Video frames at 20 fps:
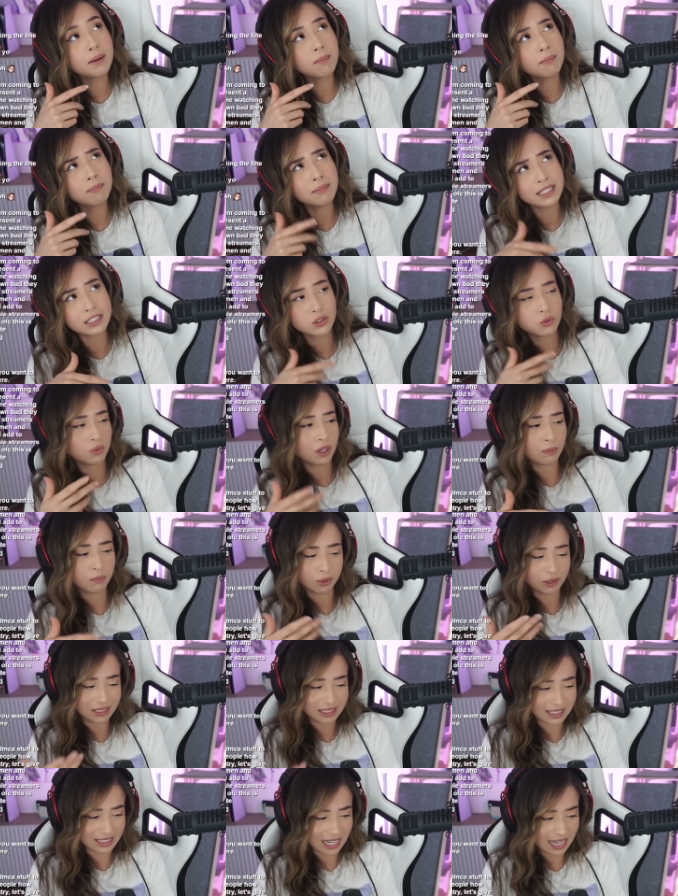
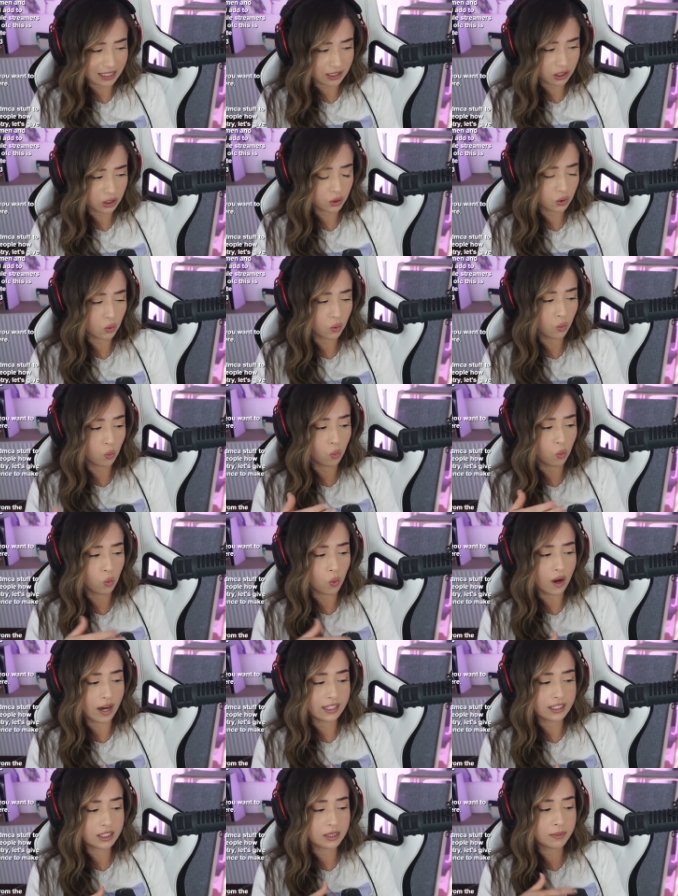misrepresents
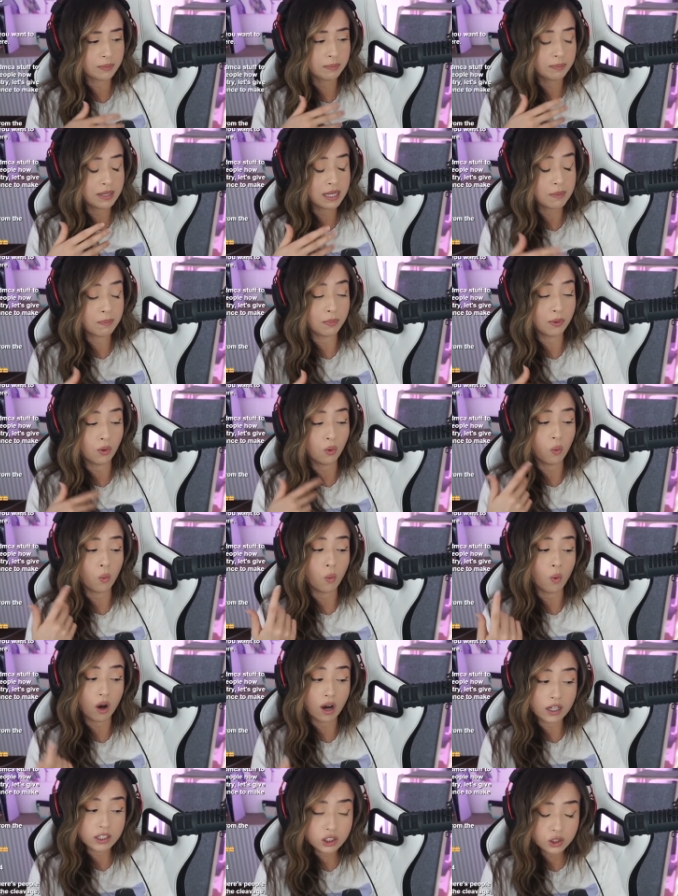what people
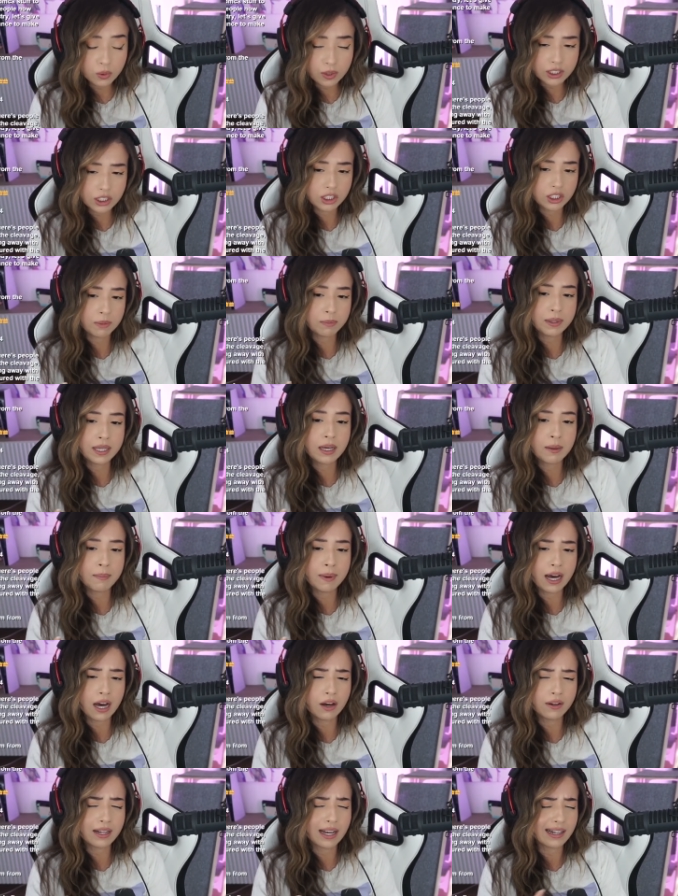want Twitch to be
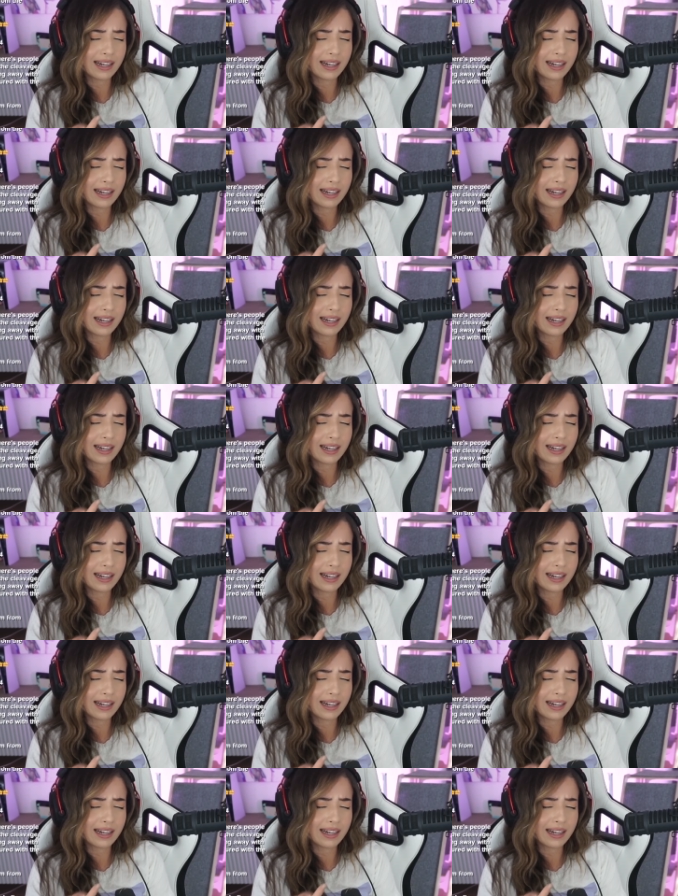about,